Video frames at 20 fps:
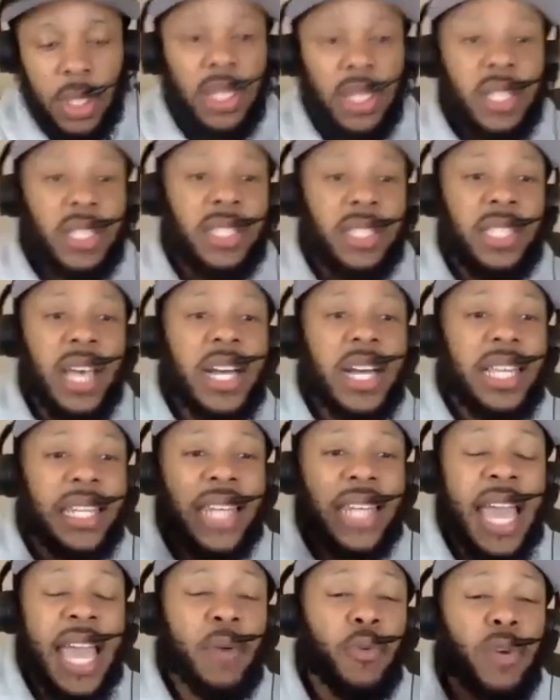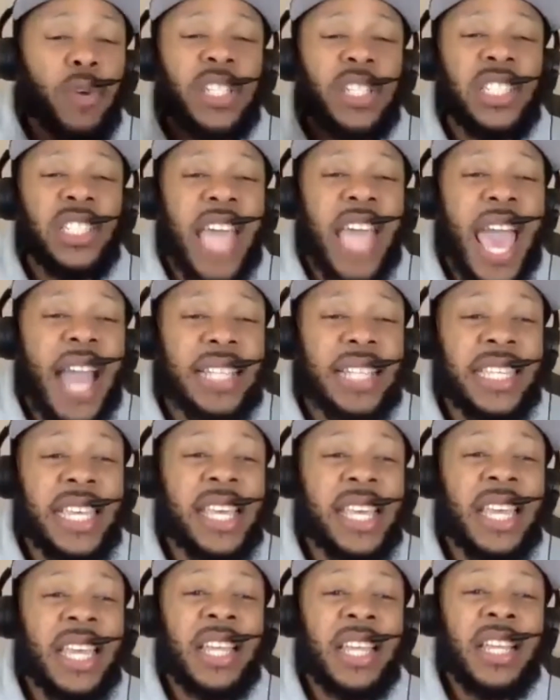Duck language
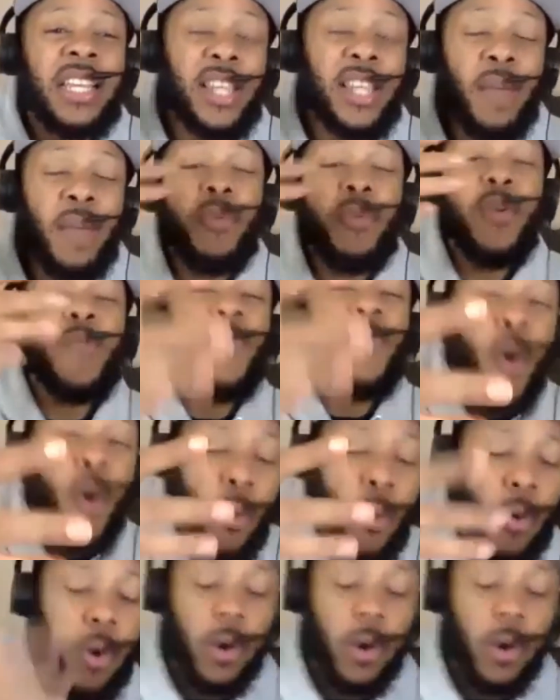tactic number 4.